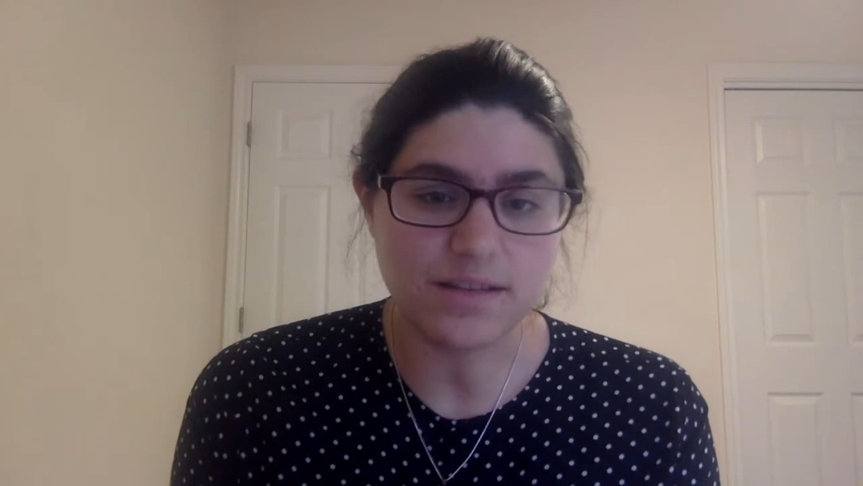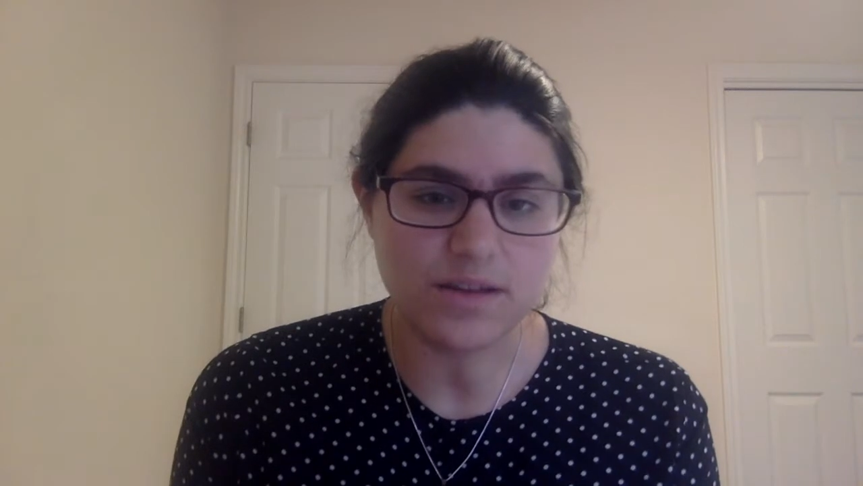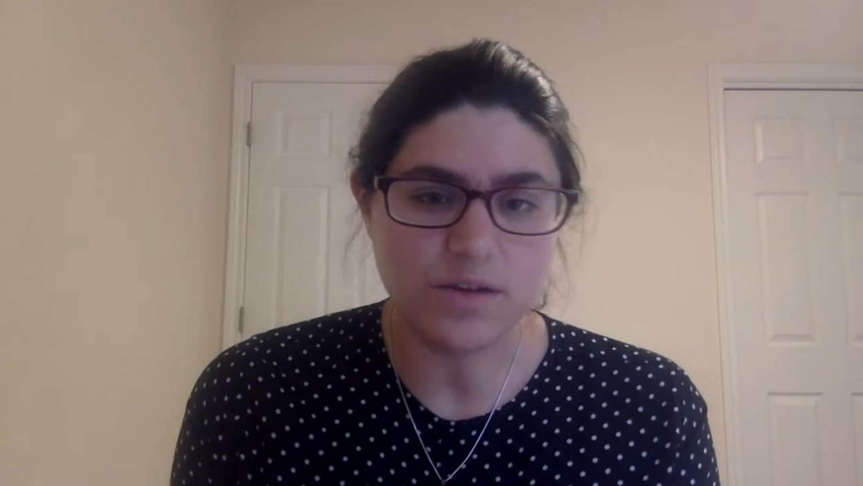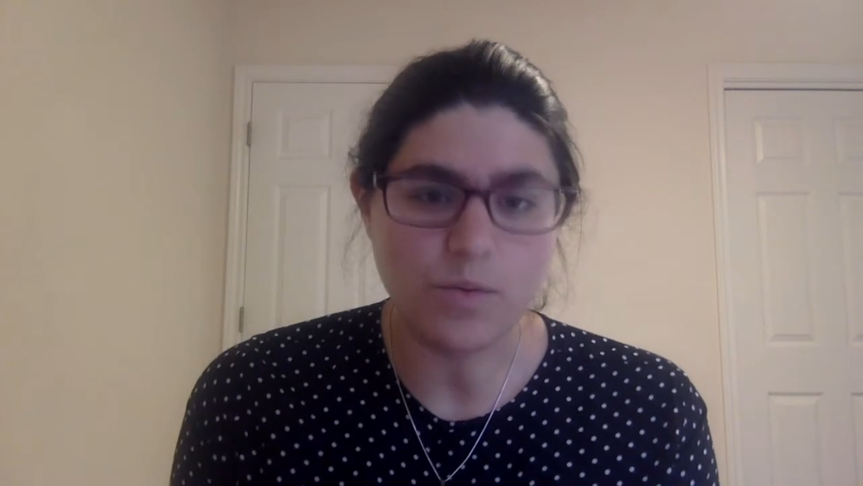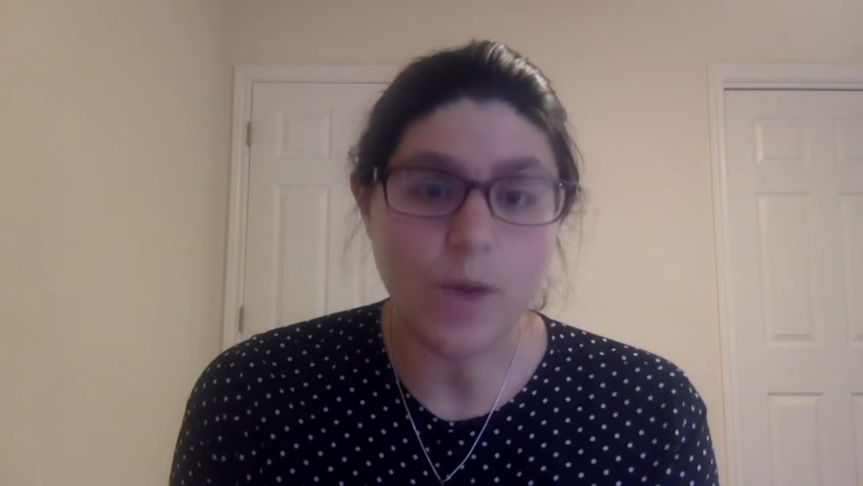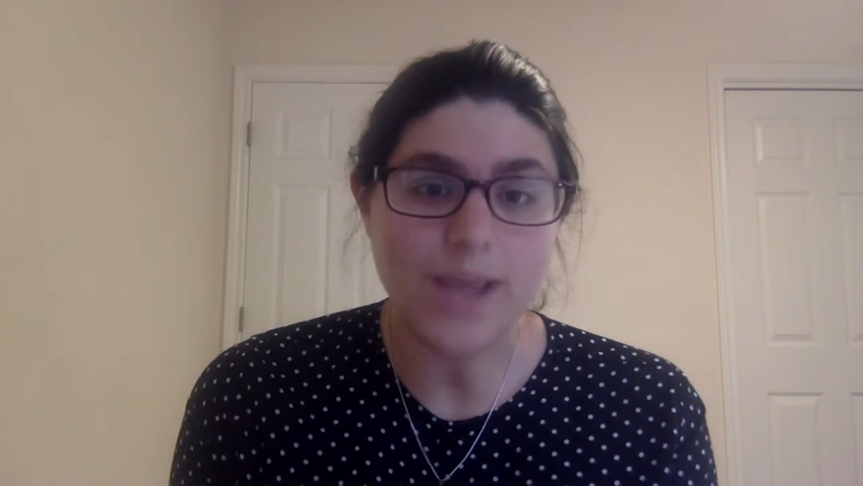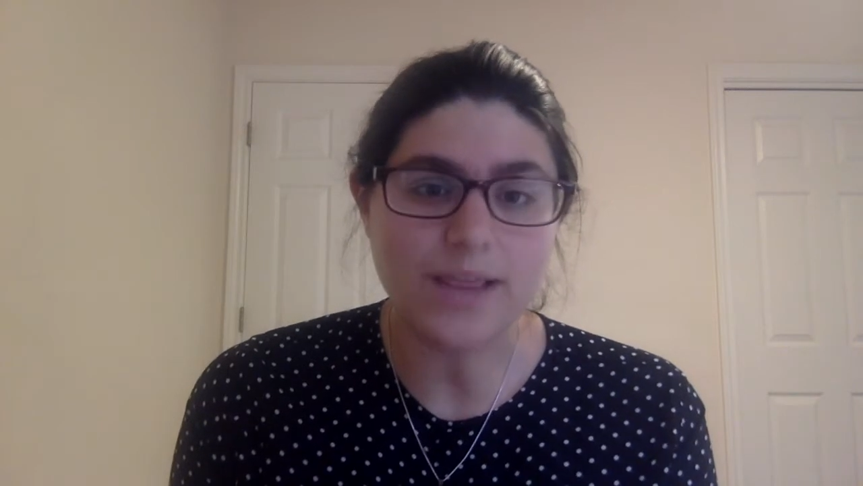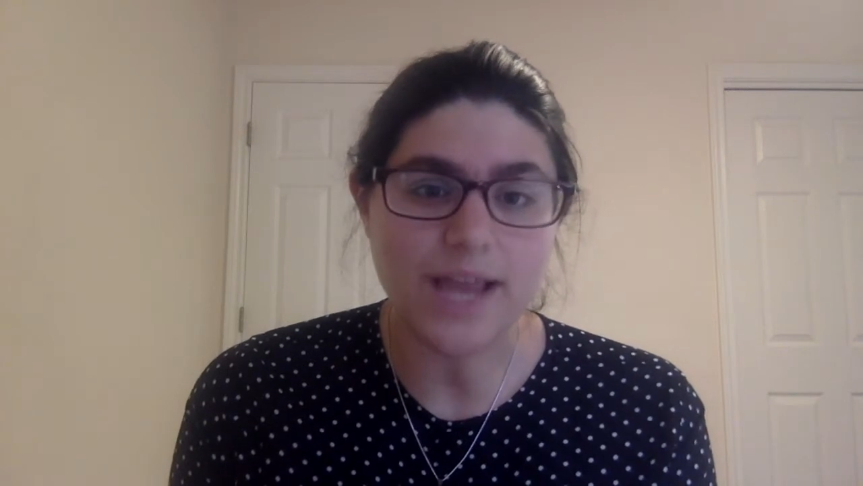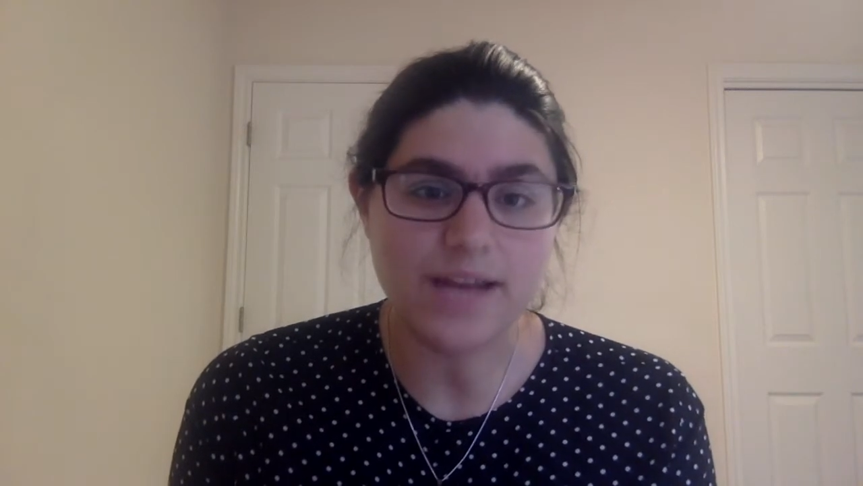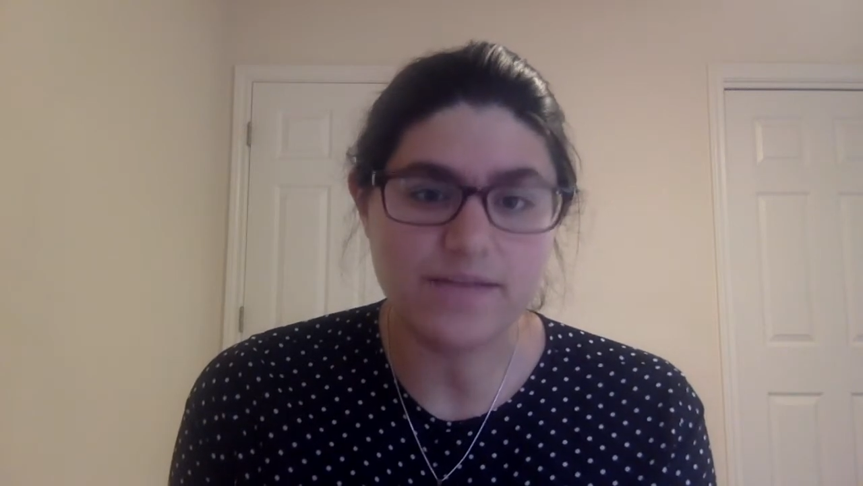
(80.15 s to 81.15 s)
the white
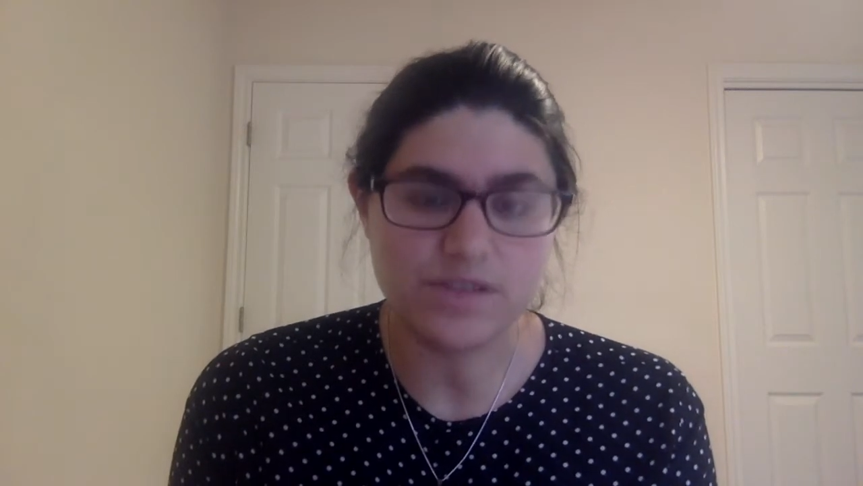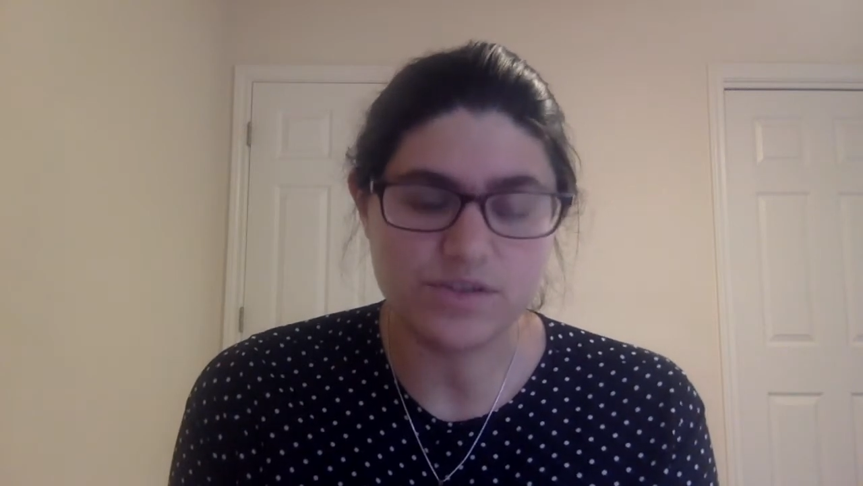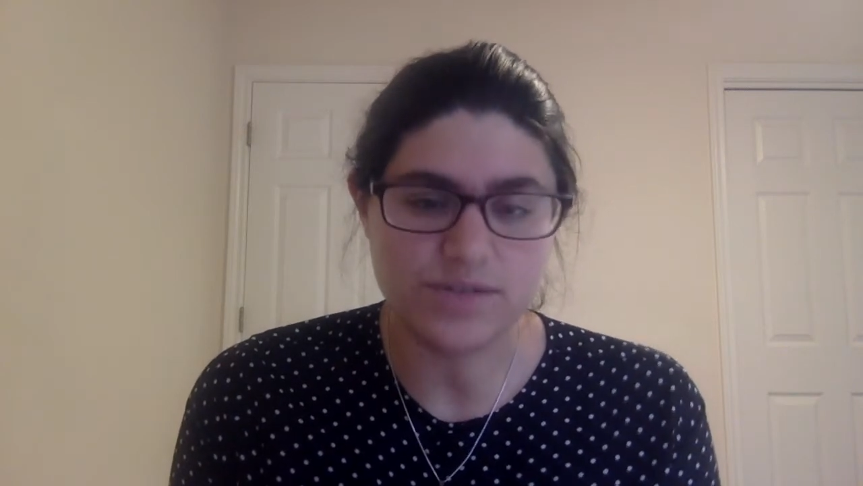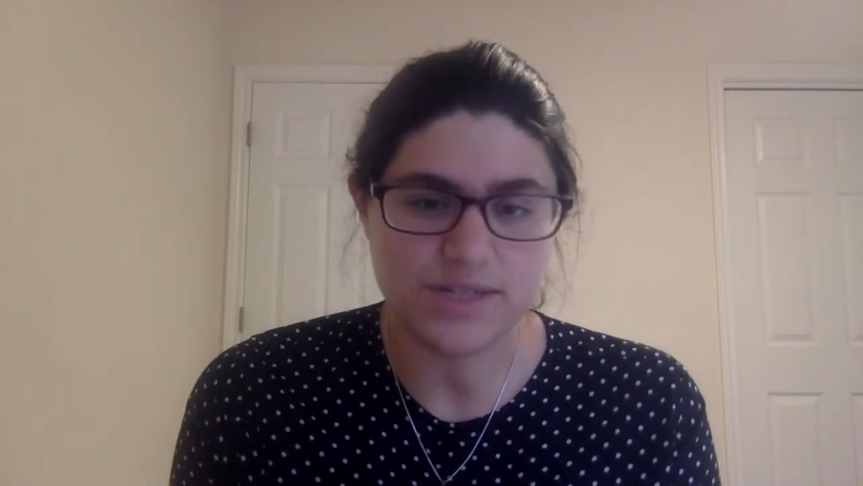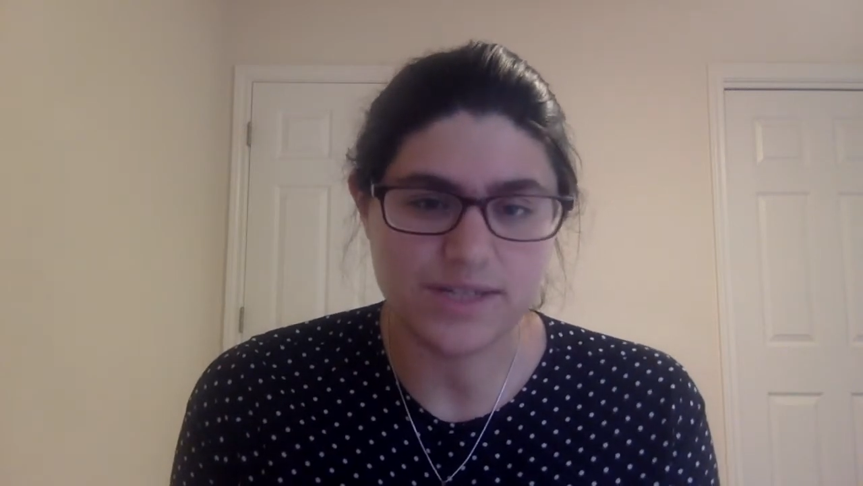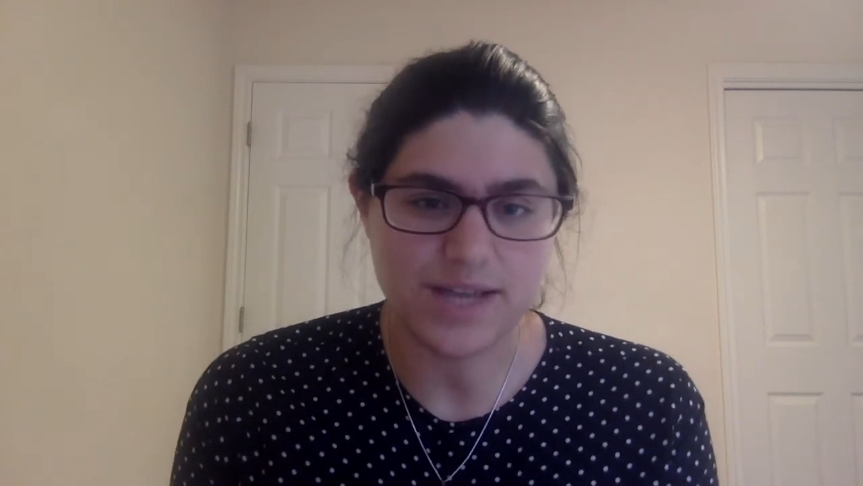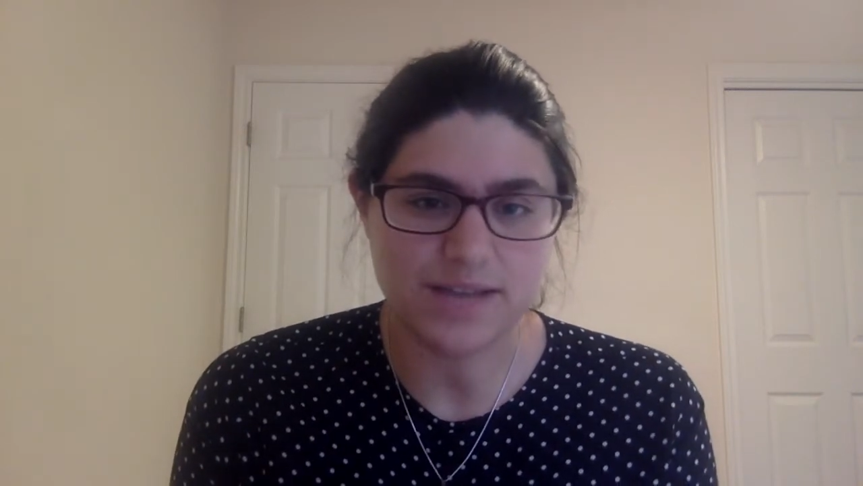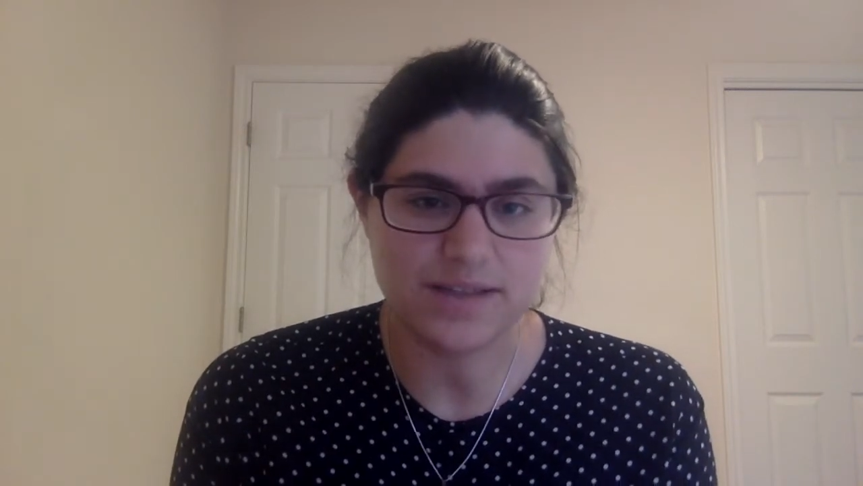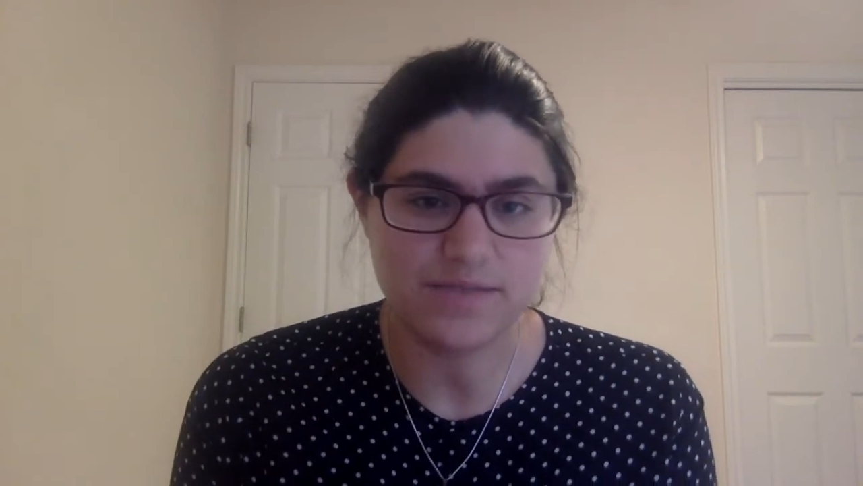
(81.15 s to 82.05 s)
light of the source text,